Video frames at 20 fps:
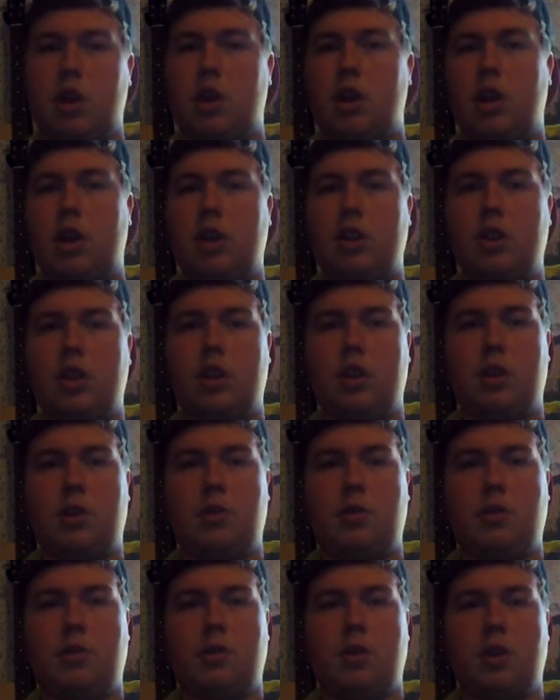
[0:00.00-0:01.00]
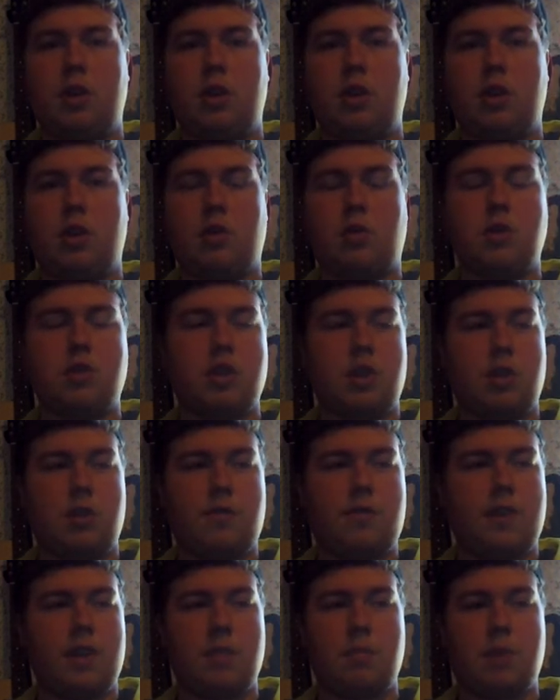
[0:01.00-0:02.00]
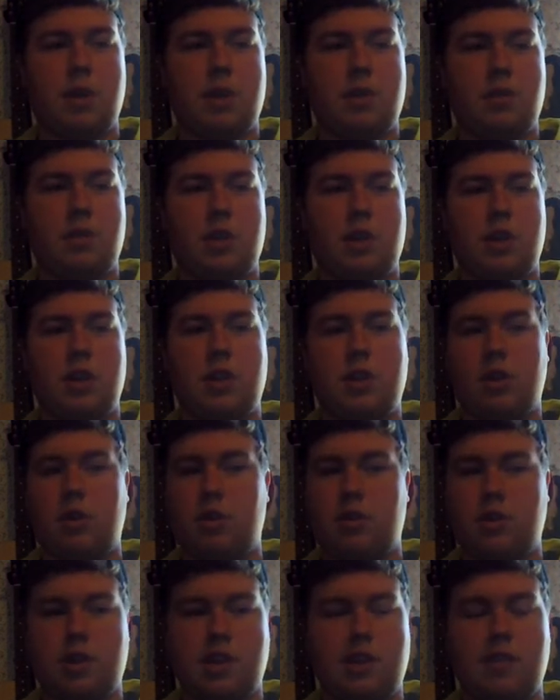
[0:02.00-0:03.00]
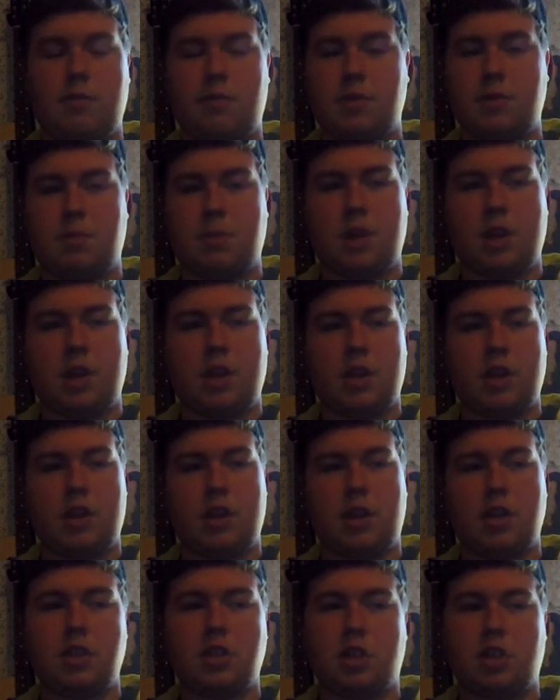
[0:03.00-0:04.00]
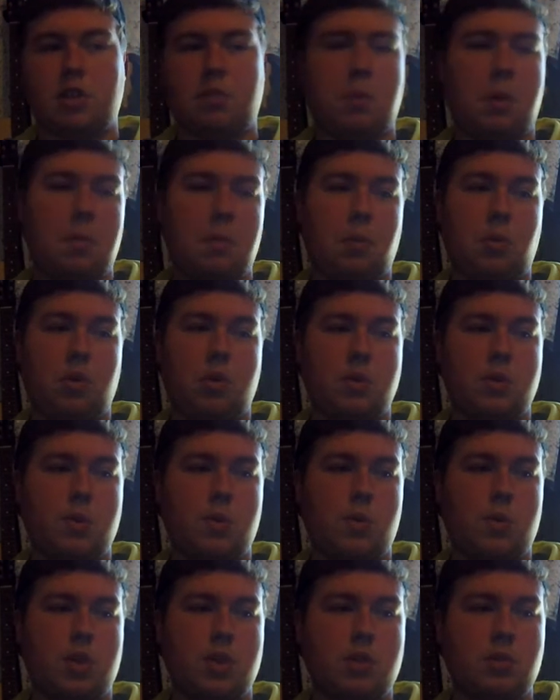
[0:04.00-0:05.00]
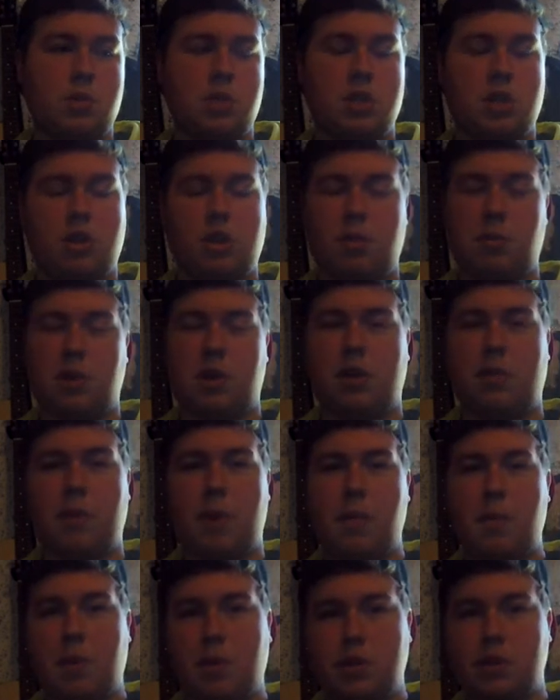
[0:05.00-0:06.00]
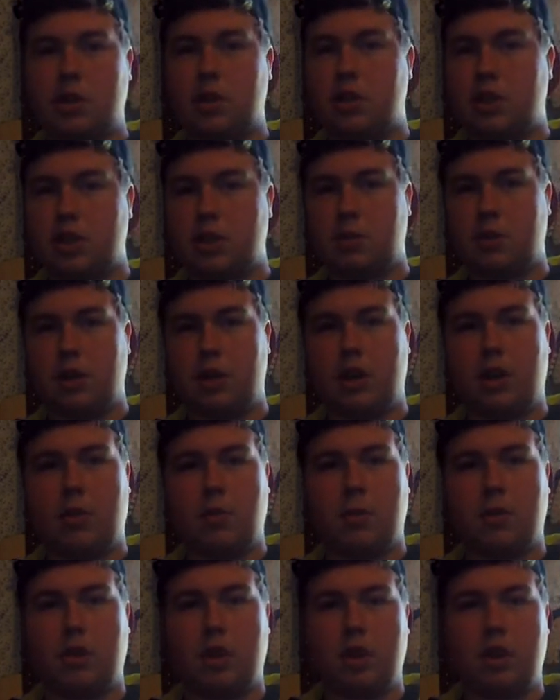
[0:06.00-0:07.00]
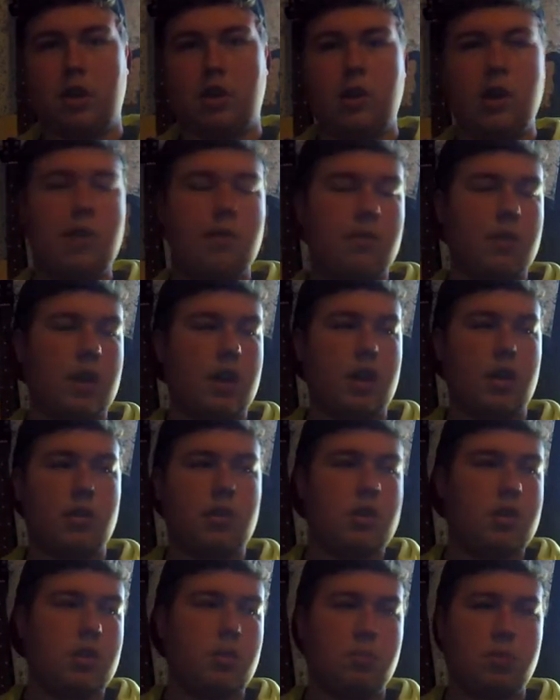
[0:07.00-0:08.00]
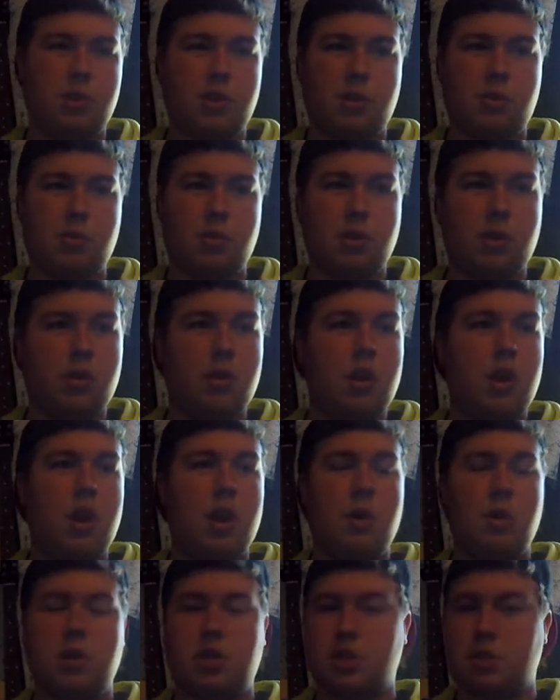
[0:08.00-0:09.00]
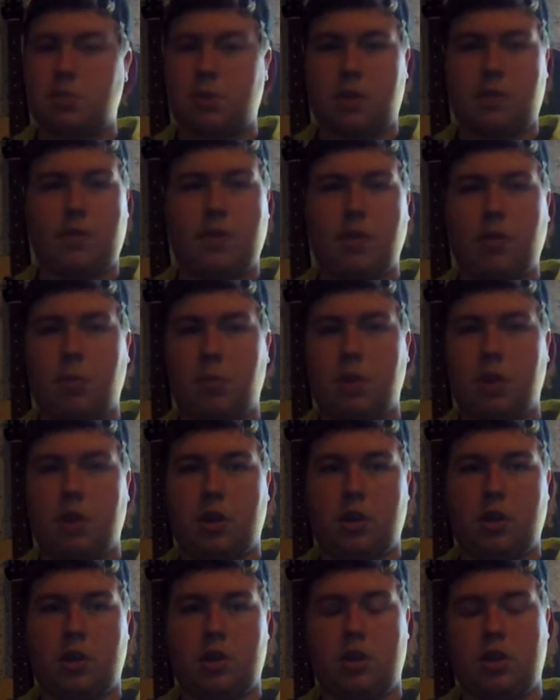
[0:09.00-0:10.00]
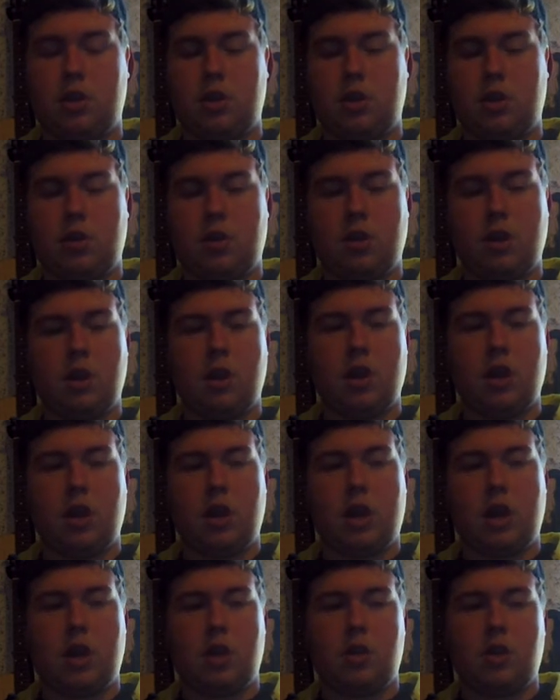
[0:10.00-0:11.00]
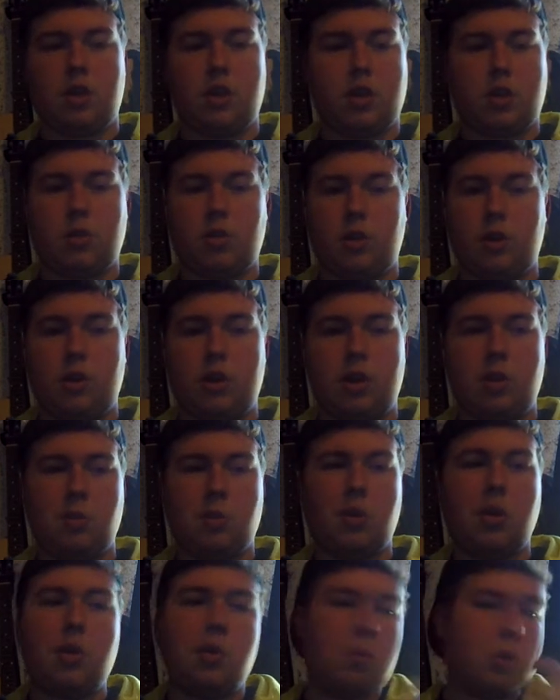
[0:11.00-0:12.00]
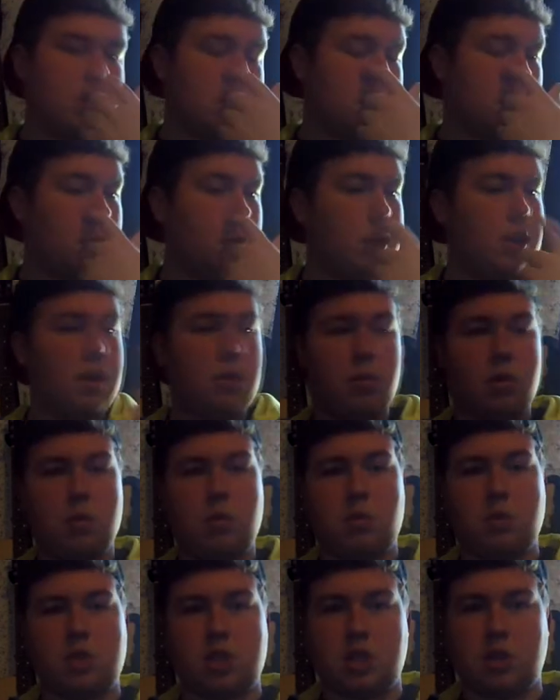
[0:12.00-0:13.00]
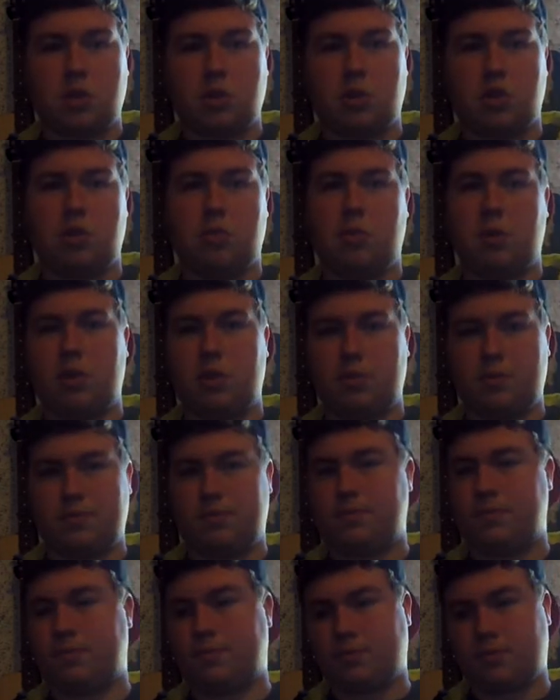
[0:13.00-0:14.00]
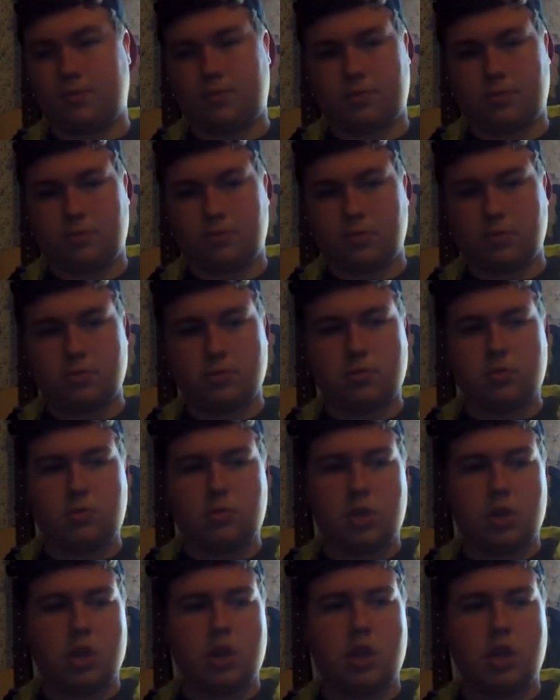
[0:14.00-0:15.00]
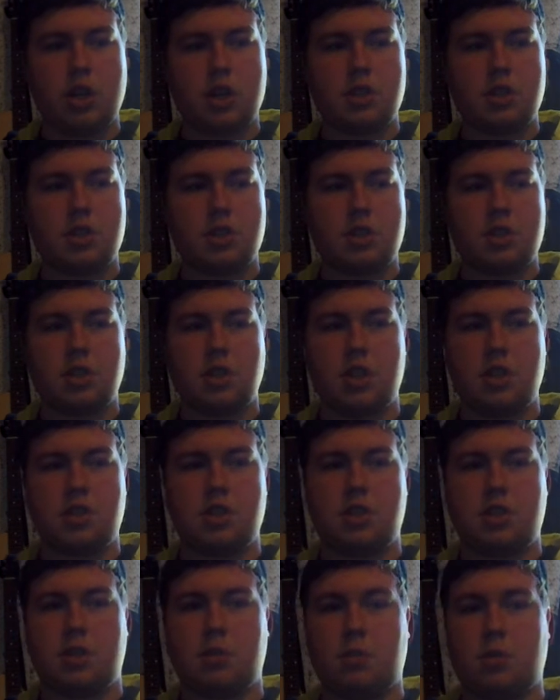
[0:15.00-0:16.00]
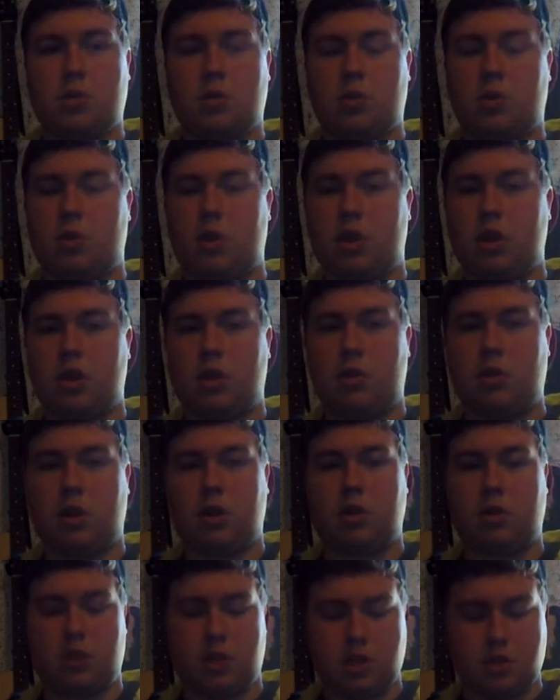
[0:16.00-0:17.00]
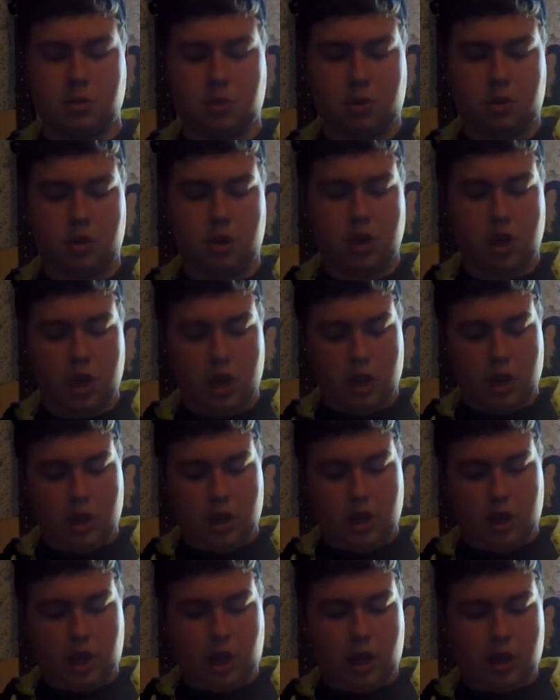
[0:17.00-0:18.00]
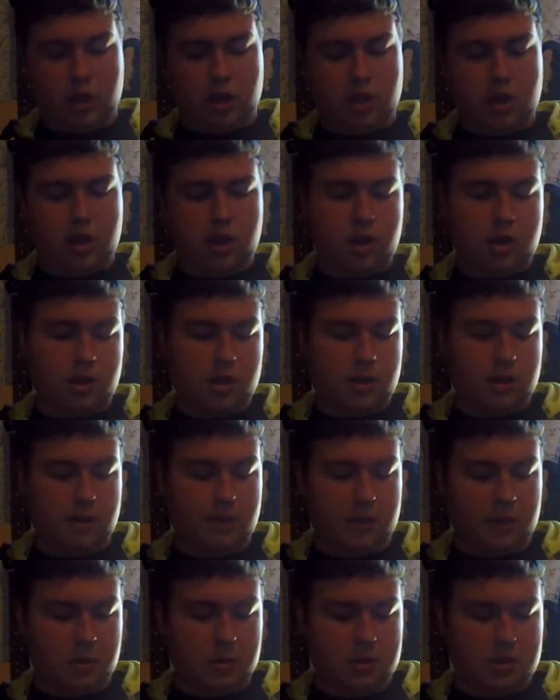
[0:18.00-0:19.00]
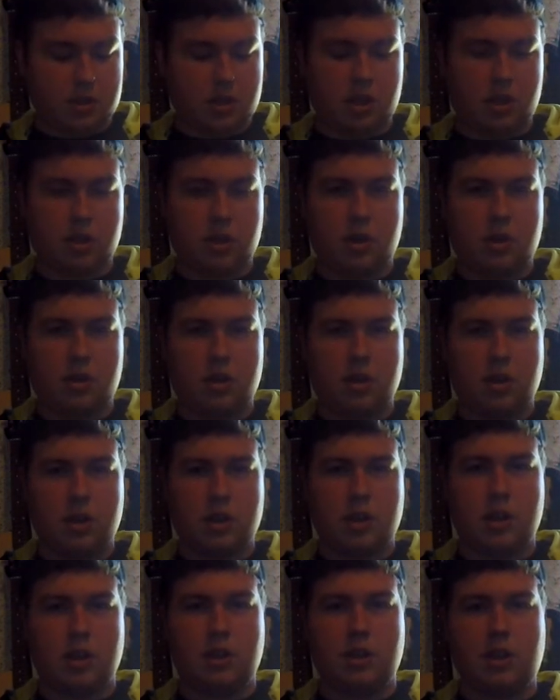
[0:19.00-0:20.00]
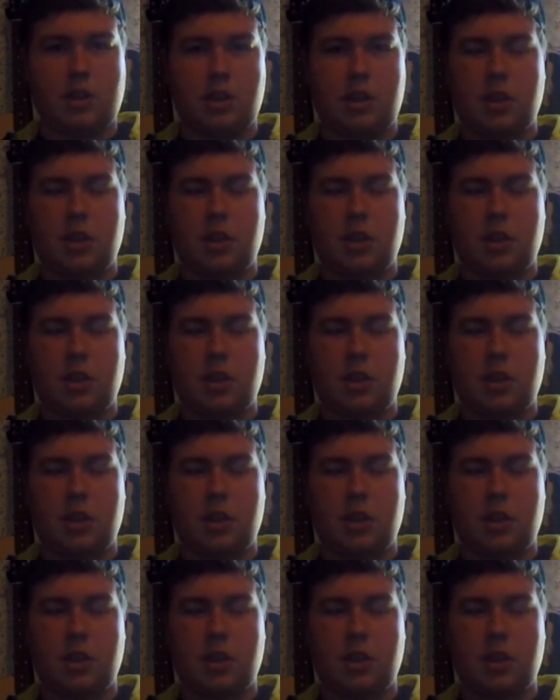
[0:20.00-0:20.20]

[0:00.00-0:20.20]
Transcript: And then, once I heard Fake My Own Death, I heard Dave was back, and I saw them on Warped Tour. This was starting to become my most anticipated album of the year, even higher than the Blink one, which is my favorite band, and then higher than the Green Day one, which the Green Day one was still good, but it's a typical Green Day record. This one, if I would say that